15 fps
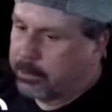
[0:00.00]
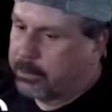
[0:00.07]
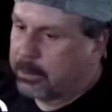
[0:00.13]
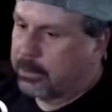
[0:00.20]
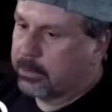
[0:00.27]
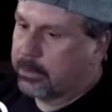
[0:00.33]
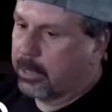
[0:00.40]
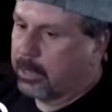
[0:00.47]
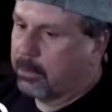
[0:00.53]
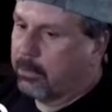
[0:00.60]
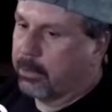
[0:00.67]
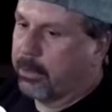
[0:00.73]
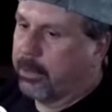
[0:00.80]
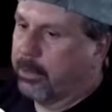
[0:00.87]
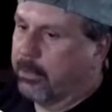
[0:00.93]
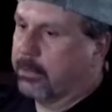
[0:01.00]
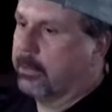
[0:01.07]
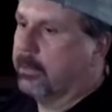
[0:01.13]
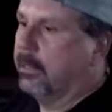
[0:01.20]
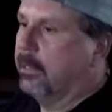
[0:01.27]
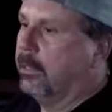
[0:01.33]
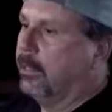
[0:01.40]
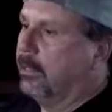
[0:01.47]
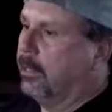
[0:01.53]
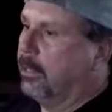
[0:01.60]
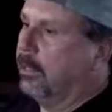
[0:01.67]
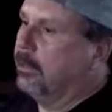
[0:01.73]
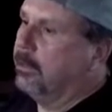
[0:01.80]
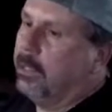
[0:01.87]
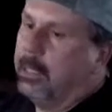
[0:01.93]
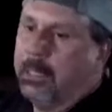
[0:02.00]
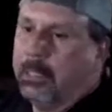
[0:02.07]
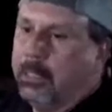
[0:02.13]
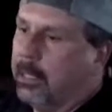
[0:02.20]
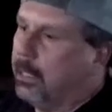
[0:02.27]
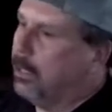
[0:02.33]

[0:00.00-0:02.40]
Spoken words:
with just quarter notes. Ding, ding, ding,